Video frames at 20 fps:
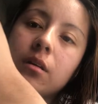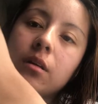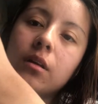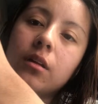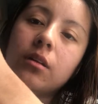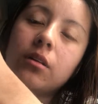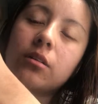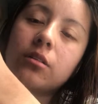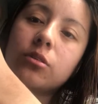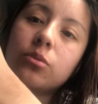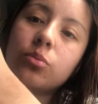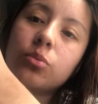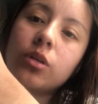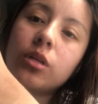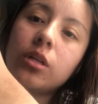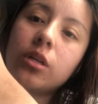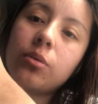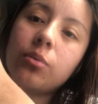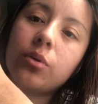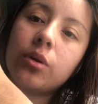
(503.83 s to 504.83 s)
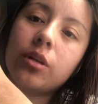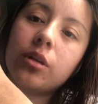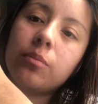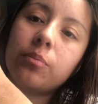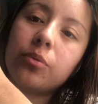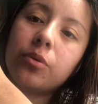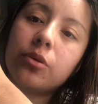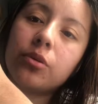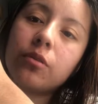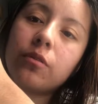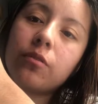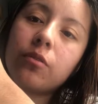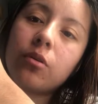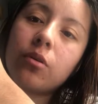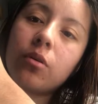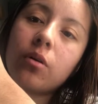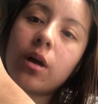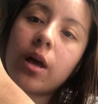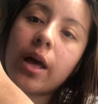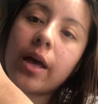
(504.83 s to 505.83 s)
It looks really, really
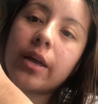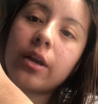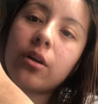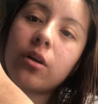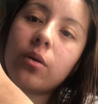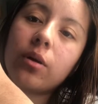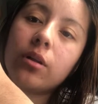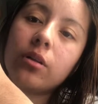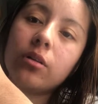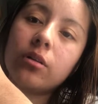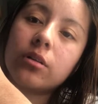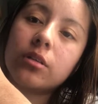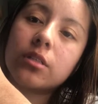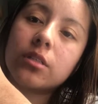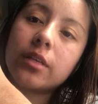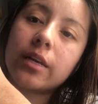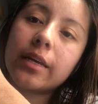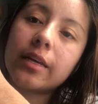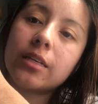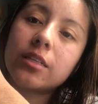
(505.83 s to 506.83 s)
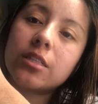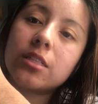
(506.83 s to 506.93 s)
beautiful. I know it looks like